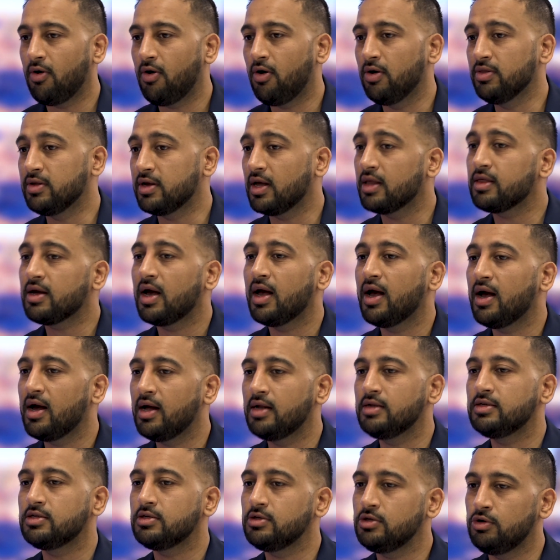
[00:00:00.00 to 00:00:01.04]
on the other
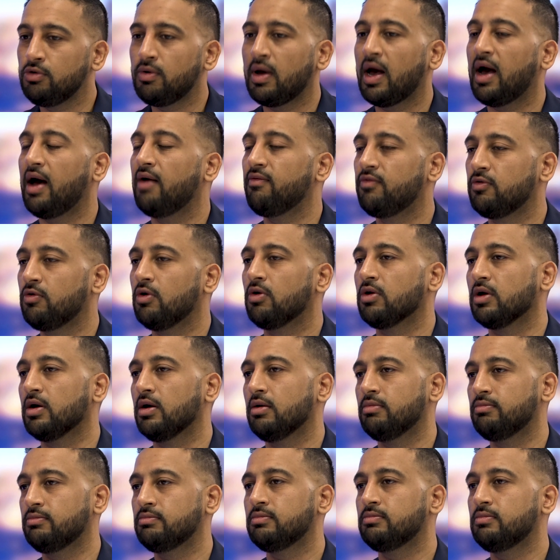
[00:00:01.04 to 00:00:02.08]
hand, you have got
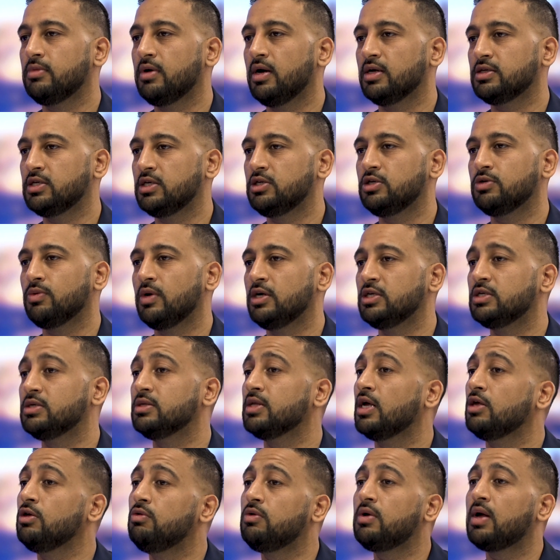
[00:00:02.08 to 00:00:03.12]
a situation
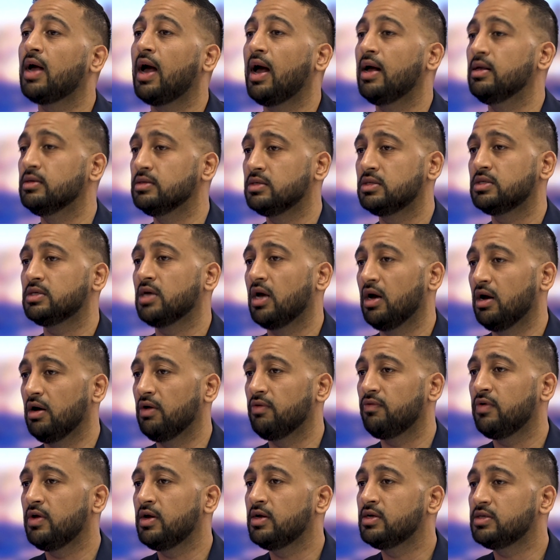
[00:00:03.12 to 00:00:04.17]
that you can
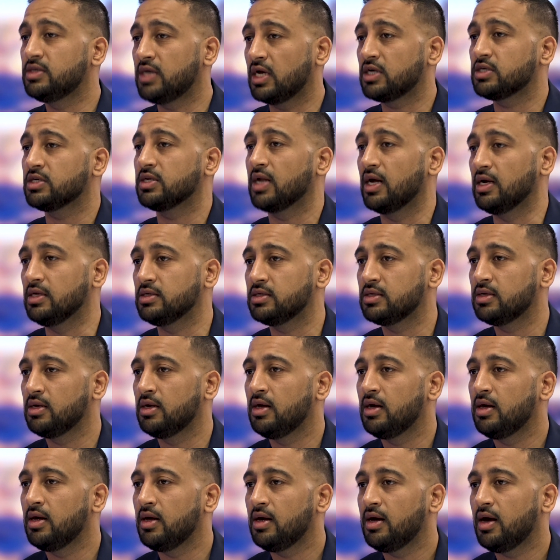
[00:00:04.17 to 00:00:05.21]
serve Section 8.
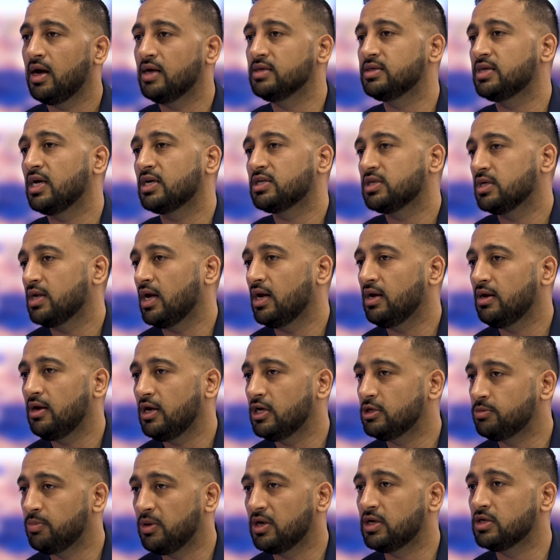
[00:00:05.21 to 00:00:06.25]
And Section 8
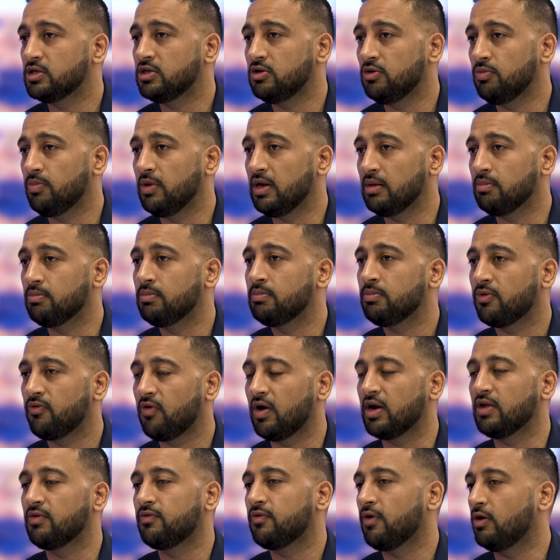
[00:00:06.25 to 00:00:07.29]
is because you've been
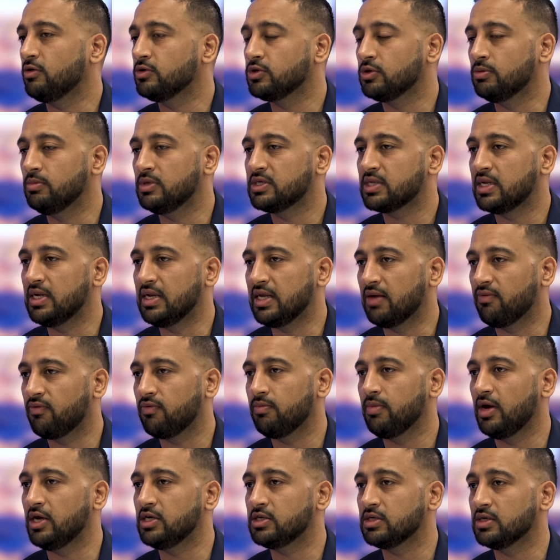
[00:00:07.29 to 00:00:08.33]
provided false or misleading
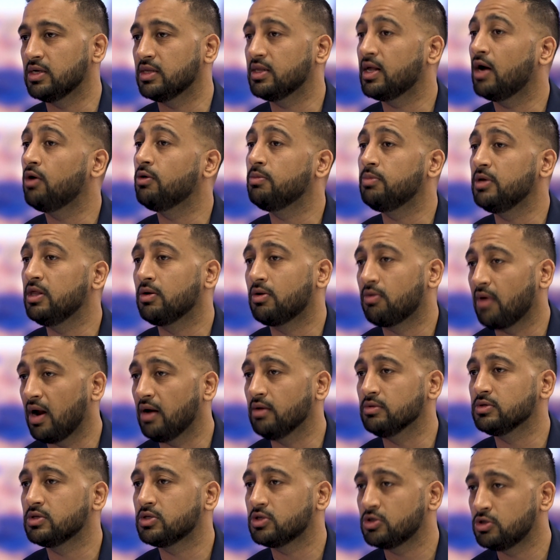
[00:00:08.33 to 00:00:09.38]
information, and that would be the
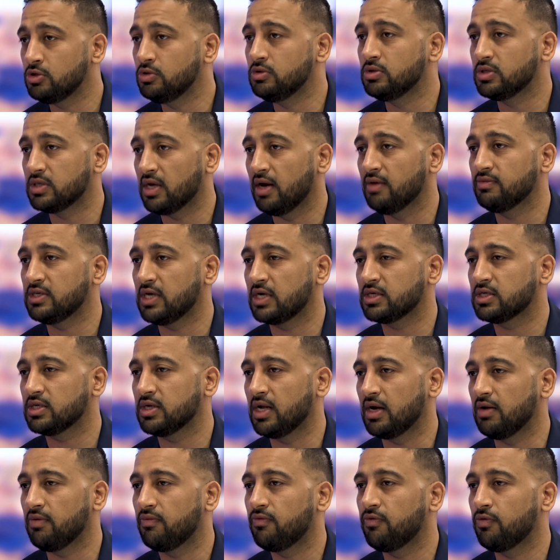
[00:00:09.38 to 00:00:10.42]
grounds to serve Section
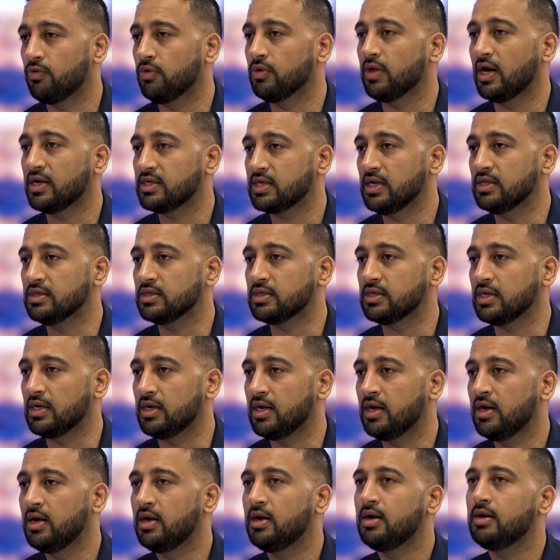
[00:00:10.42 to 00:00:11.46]
8 for that tenancy.
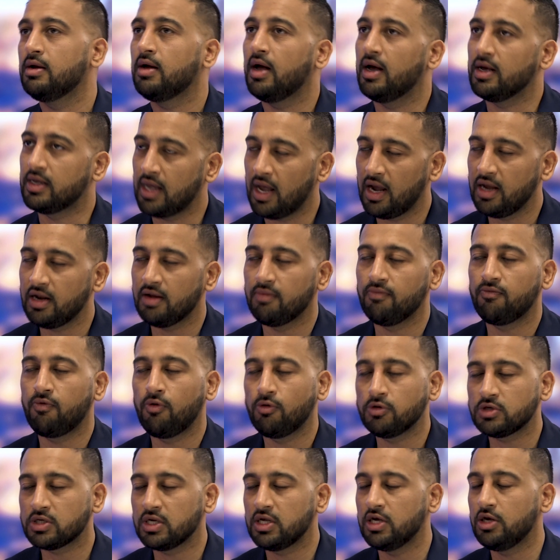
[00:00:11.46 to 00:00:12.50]
Again,
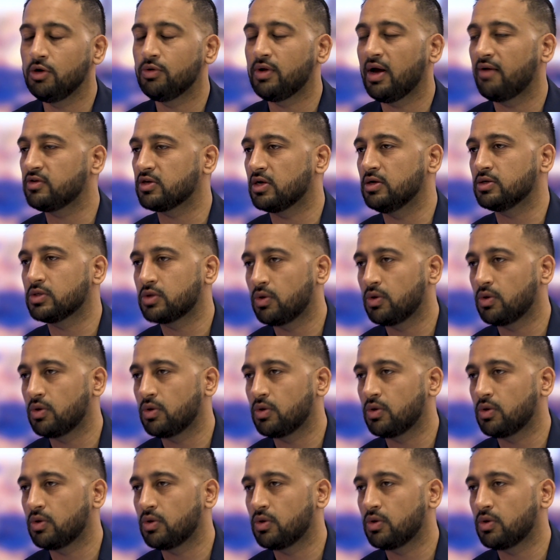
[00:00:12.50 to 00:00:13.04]
unfortunately, you'd have to go to